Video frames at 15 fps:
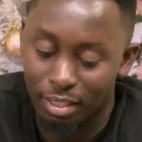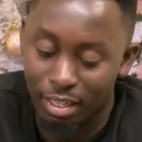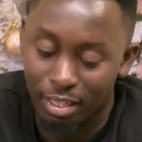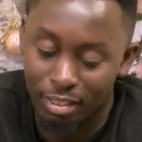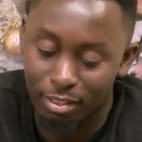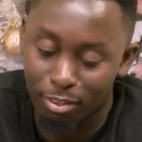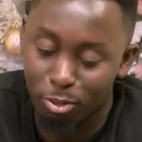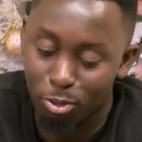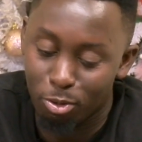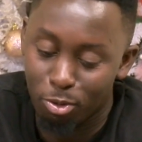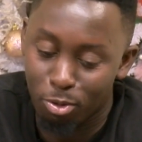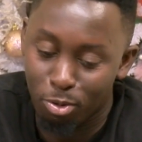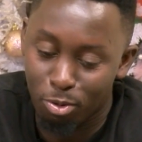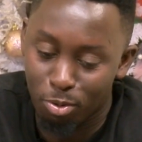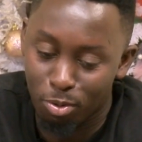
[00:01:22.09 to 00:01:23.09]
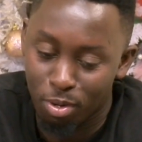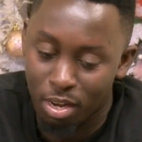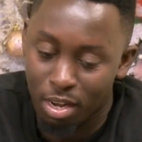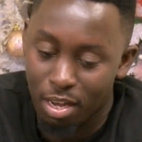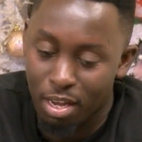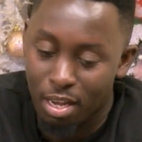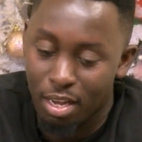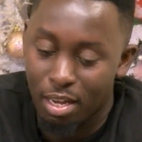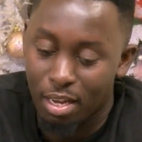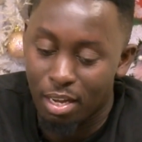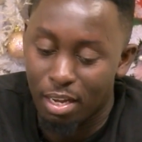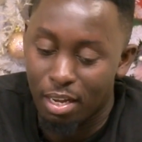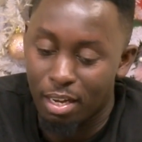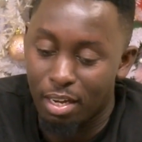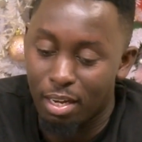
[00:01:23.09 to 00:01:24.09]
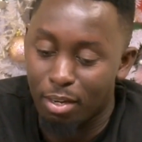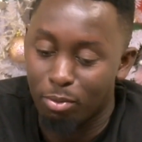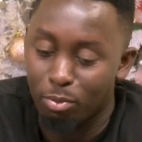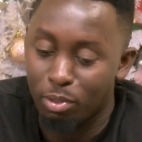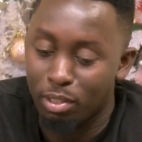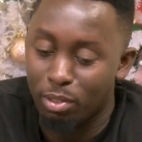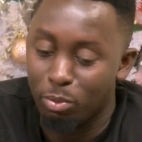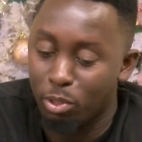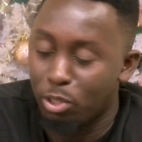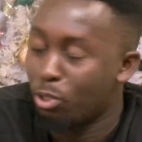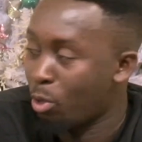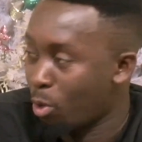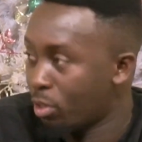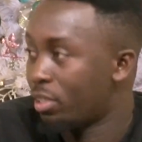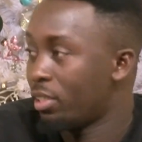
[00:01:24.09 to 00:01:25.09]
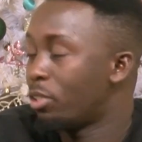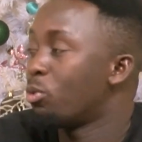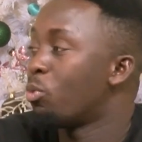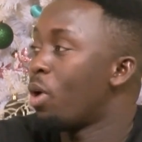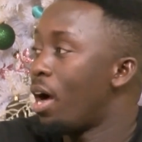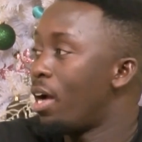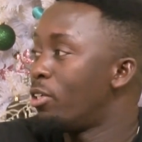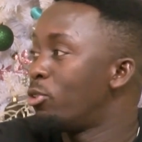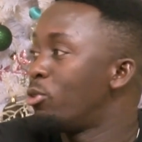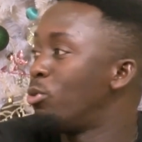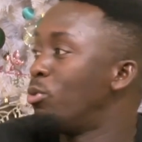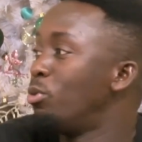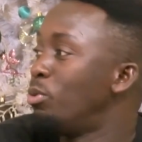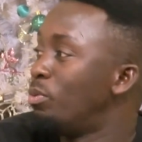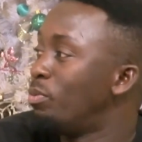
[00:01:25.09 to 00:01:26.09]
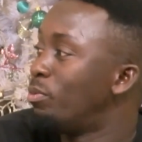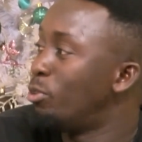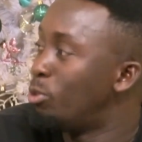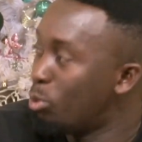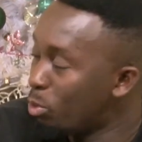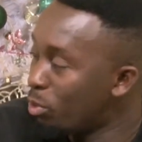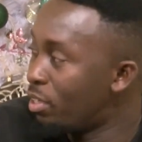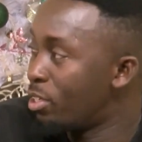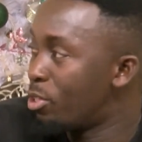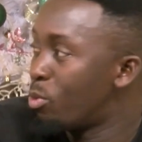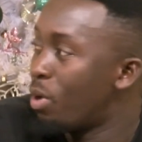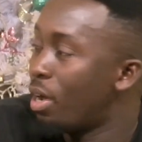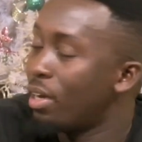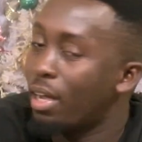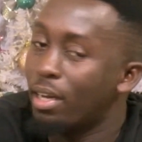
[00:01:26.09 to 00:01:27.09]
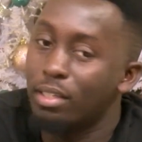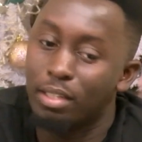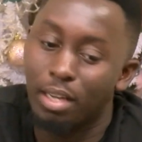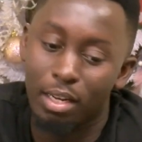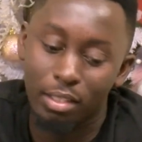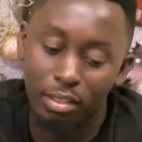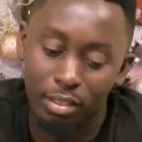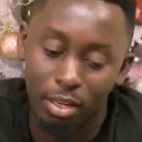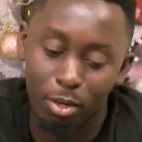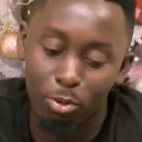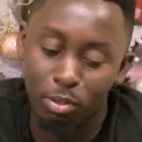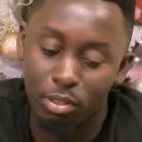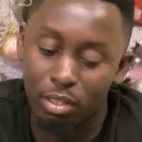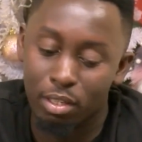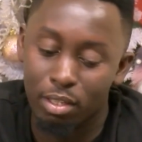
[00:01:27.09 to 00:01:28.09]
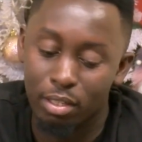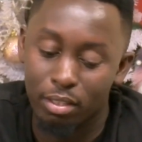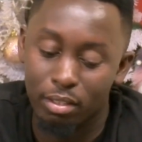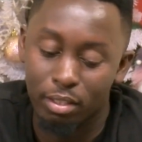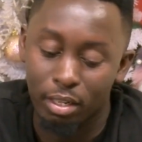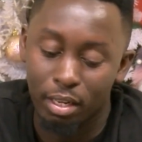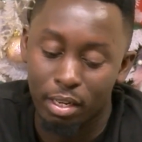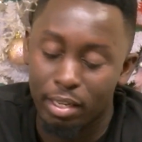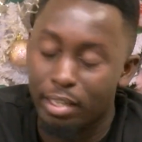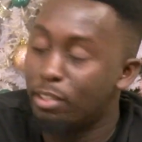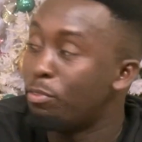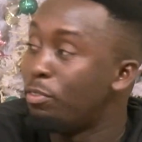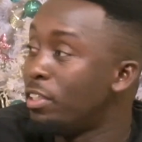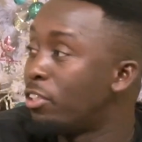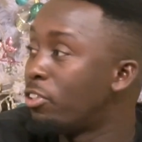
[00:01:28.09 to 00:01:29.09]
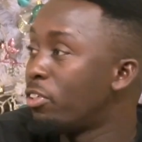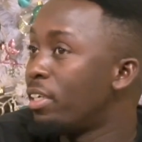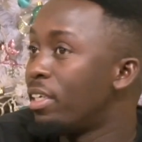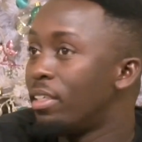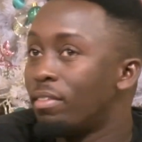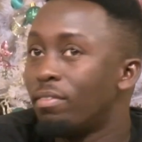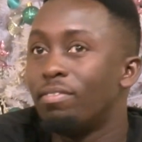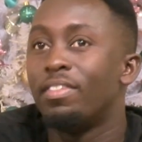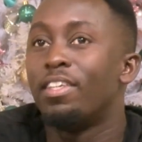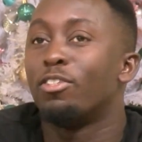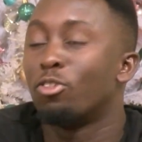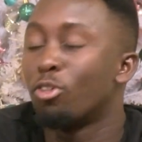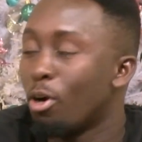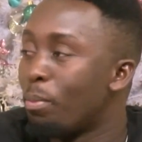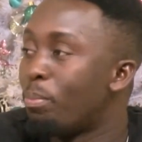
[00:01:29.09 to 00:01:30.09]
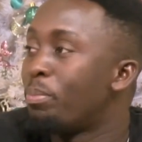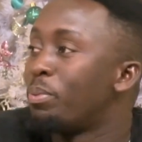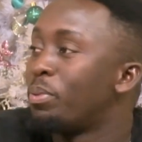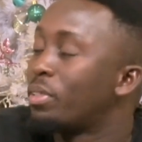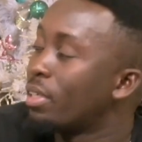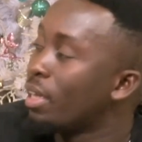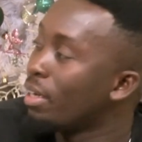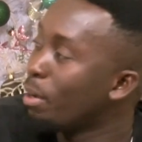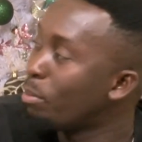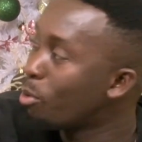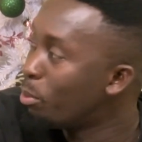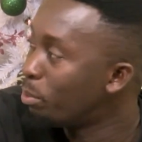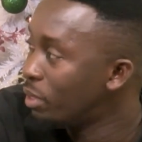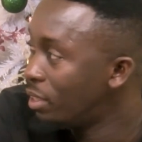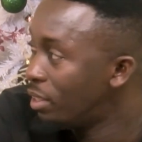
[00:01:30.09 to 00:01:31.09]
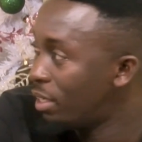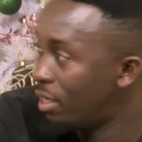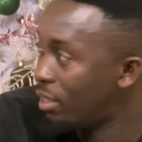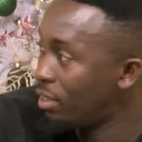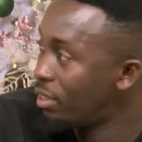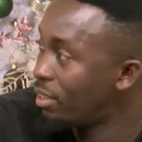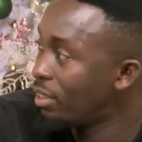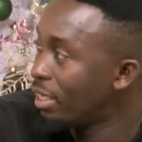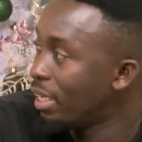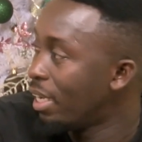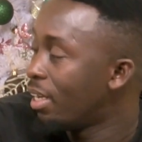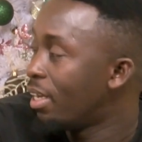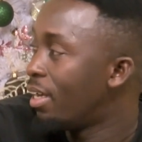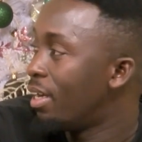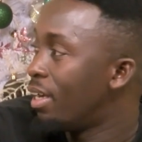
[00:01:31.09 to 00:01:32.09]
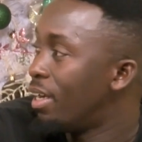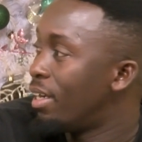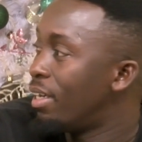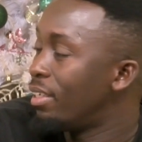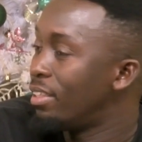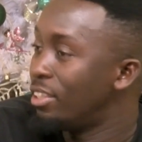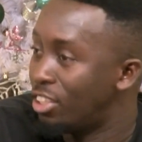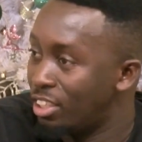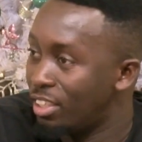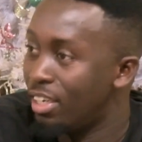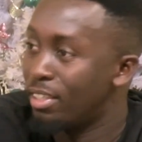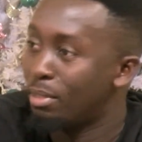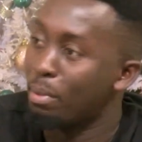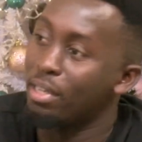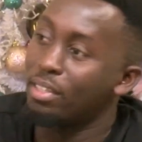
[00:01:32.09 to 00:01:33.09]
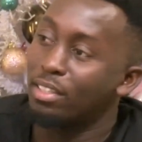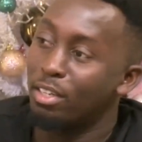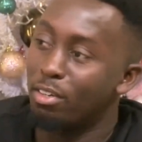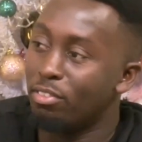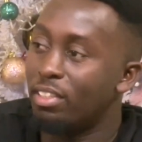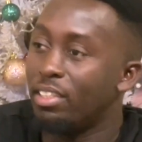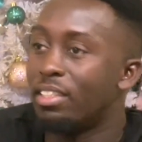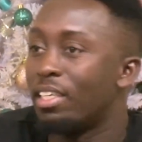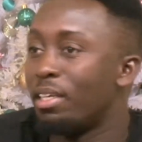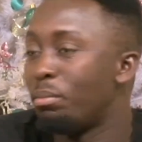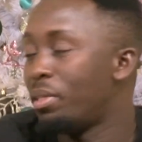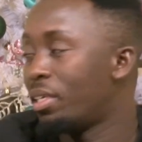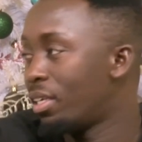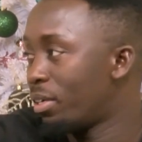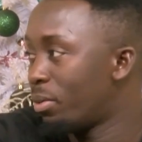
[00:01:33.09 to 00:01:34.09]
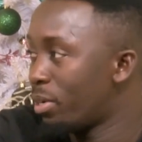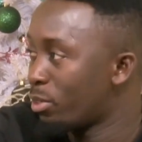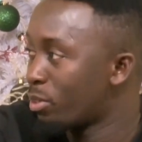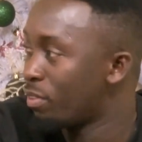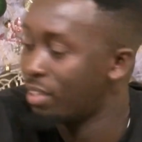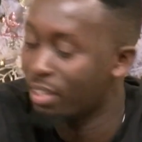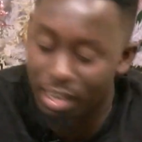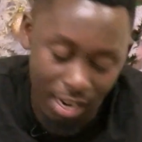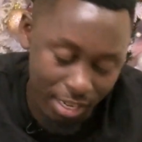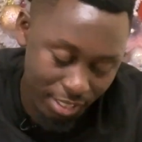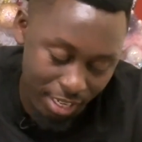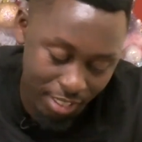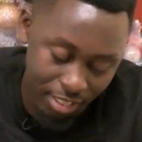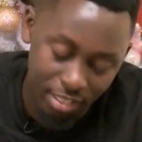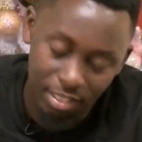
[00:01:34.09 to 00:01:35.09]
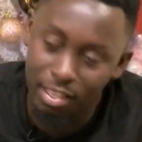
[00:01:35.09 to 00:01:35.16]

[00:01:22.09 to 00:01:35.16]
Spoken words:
And so we thought it wise to do this one at the Alisa Hotel, and it's featuring the top stand-up comedians in GH, myself, DKB, and the rest of the guys, Jacinta,